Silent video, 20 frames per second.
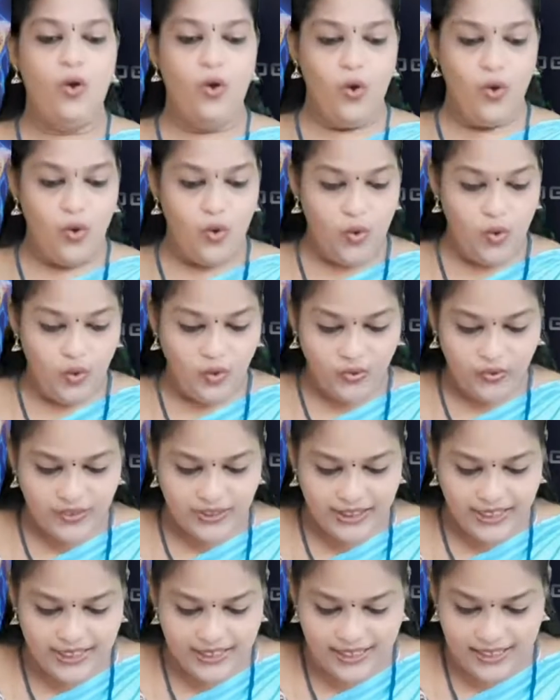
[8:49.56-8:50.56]
Oh,
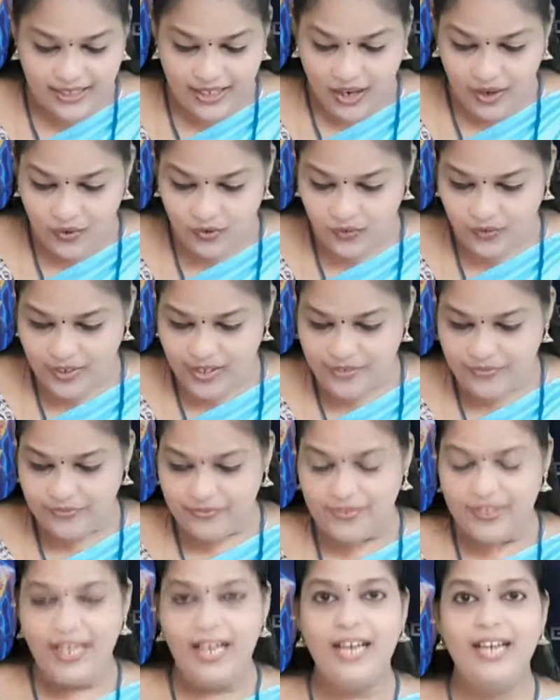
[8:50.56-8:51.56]
these lovely
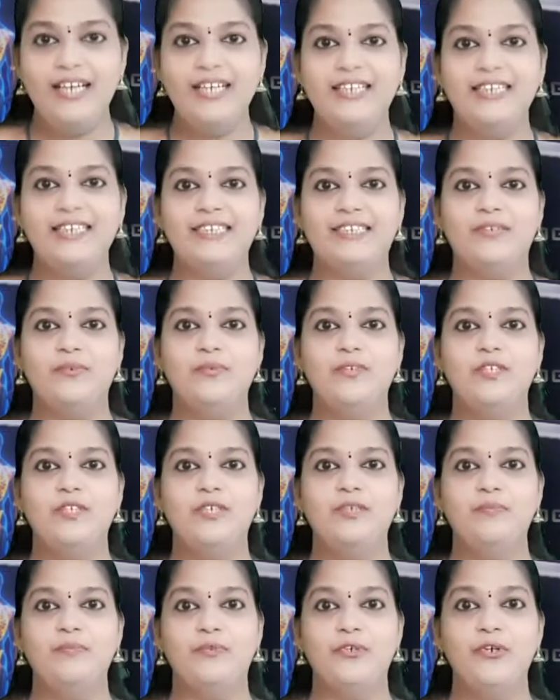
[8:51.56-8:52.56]
flowers which
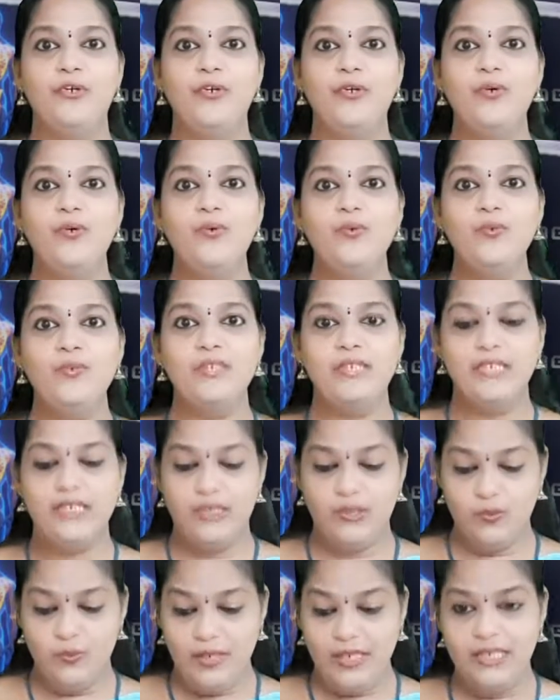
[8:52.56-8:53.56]
produce
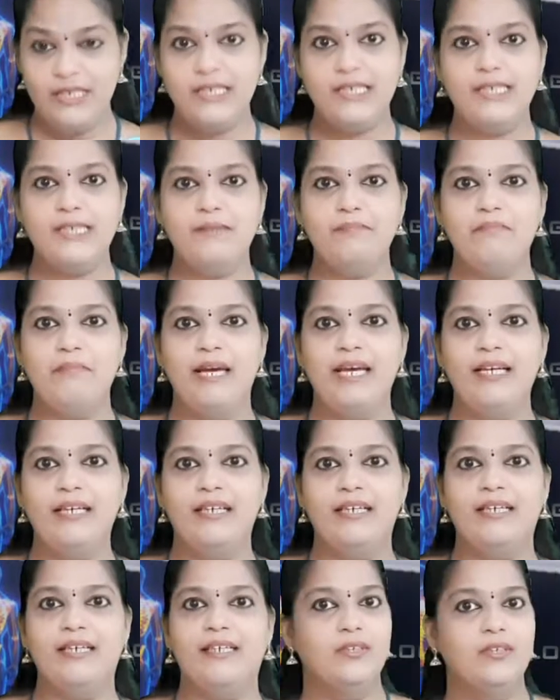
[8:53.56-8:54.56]
this sweet
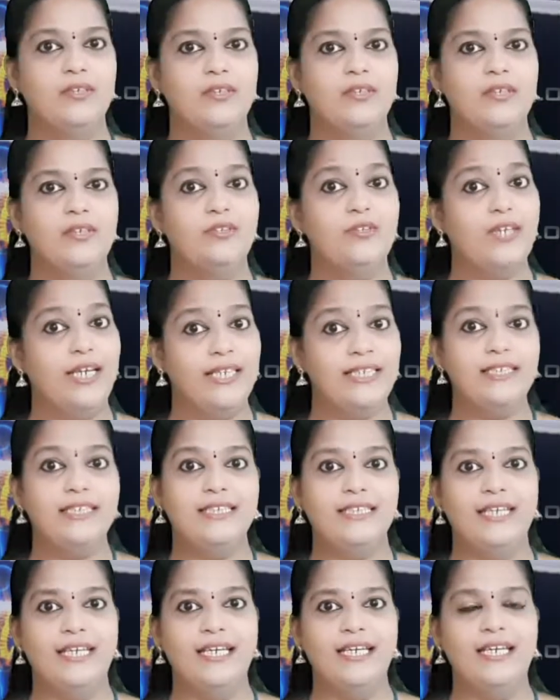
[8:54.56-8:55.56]
smell. So let's
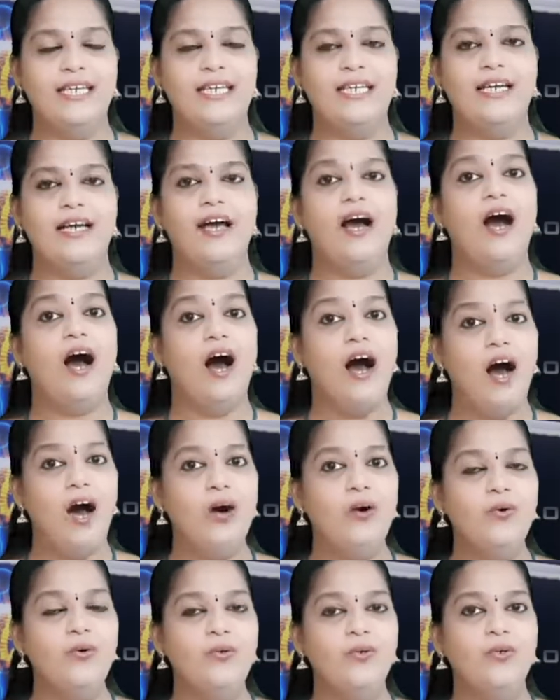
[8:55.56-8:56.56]
study
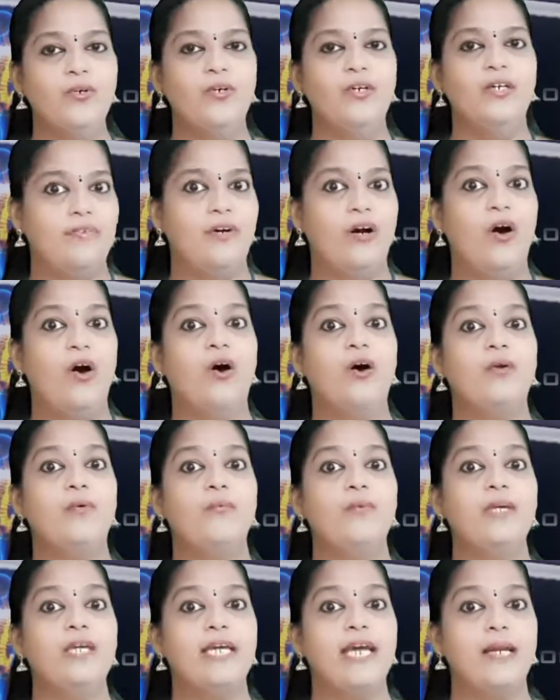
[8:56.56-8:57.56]
how or
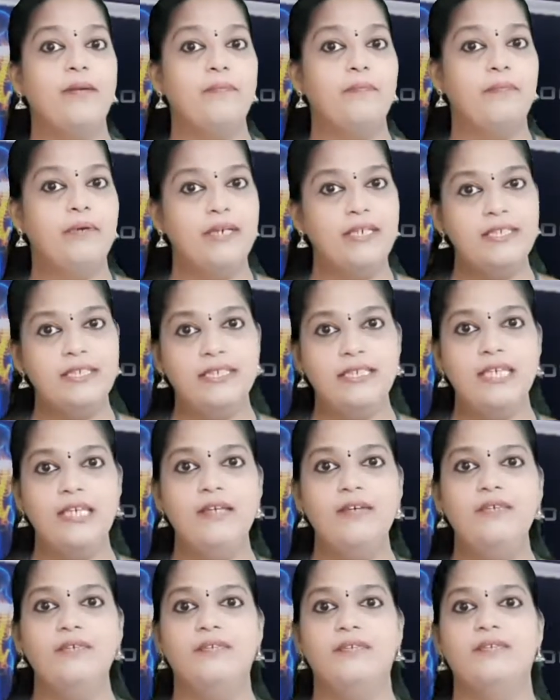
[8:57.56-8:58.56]
we can
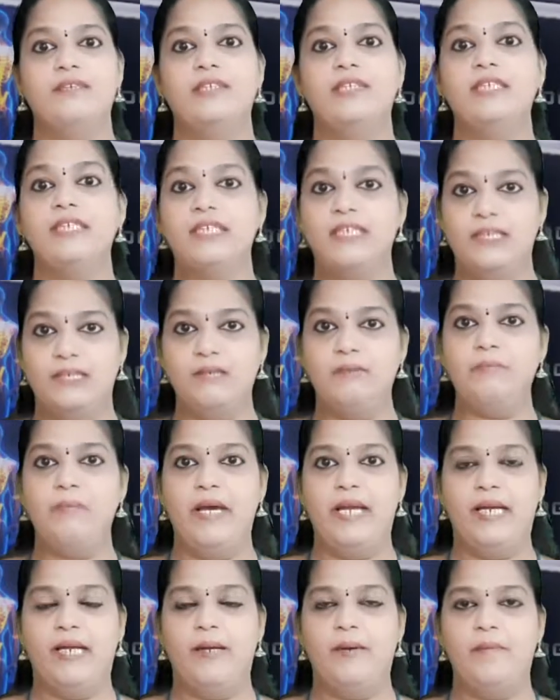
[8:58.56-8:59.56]
perceive the
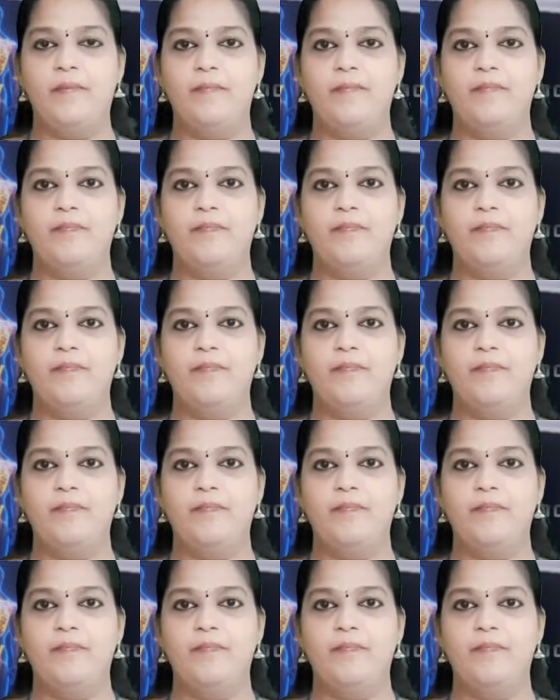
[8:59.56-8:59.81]
smell.